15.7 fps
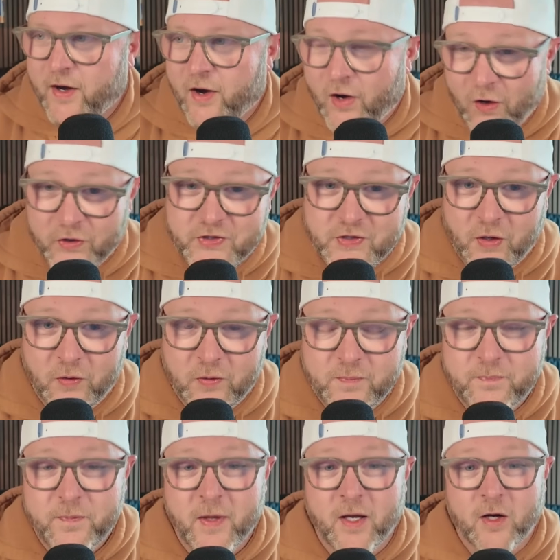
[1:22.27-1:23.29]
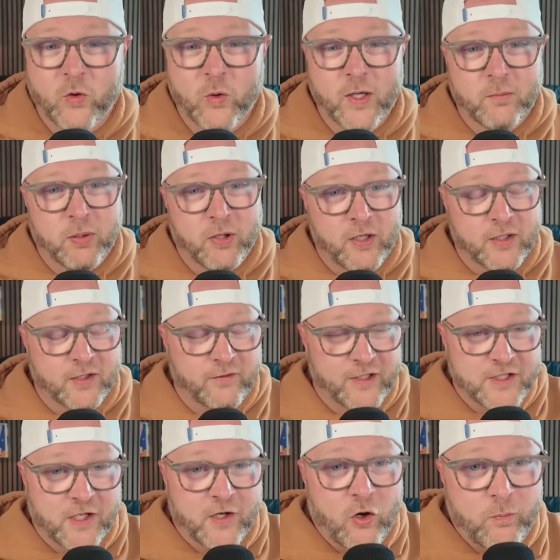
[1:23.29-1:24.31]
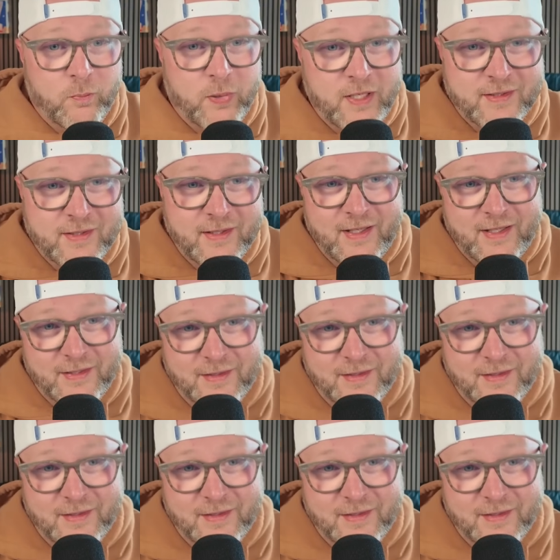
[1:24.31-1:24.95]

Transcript: Also, a quick plug to visit obesity